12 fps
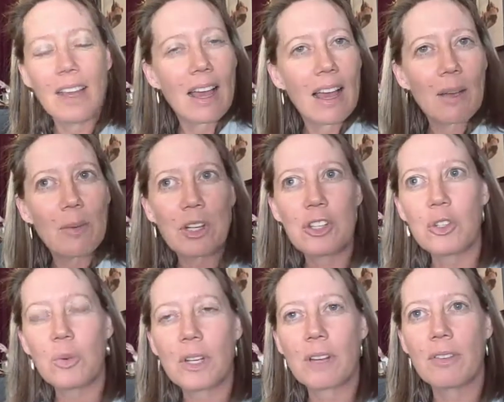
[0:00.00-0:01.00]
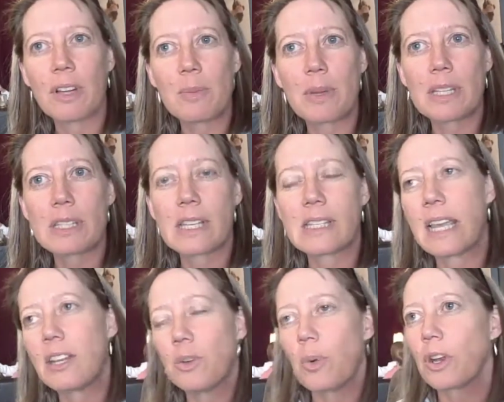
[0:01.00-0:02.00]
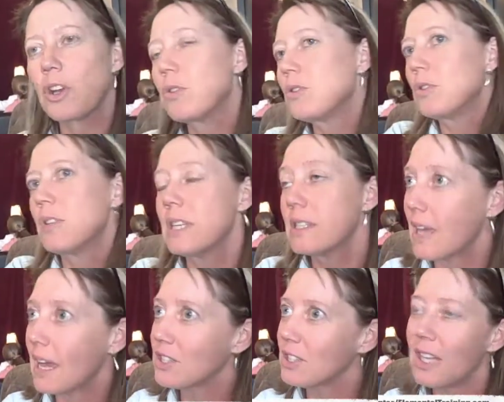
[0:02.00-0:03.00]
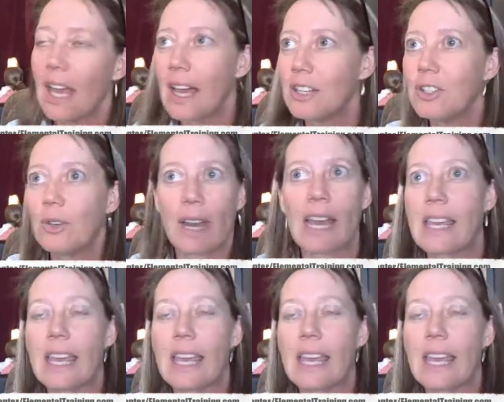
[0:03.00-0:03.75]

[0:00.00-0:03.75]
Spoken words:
Yeah, I want to do whatever anybody says. Hey, do you want to go do this? Actually, yeah, I do, and I